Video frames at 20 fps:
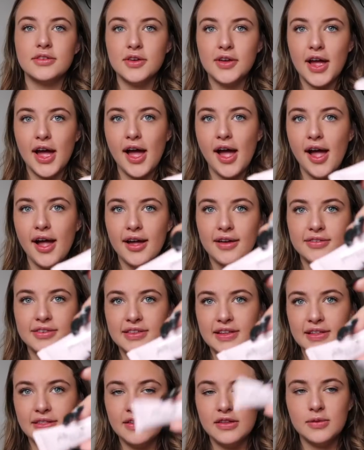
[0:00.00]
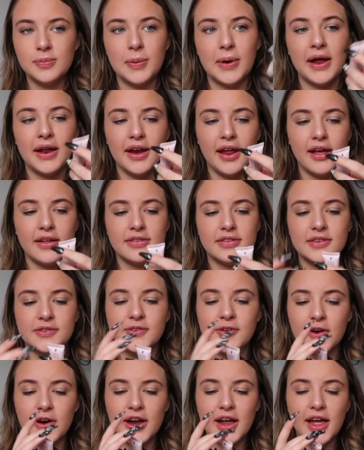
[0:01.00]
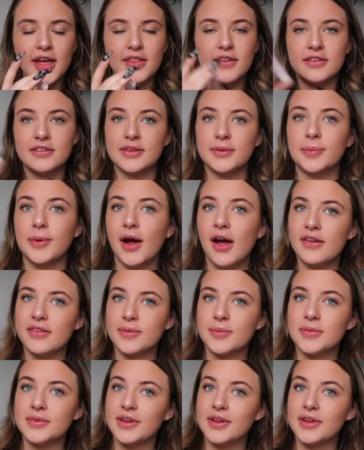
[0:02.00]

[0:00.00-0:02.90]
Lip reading: So yeah, I have seen this brand at Sephora and they're super awesome,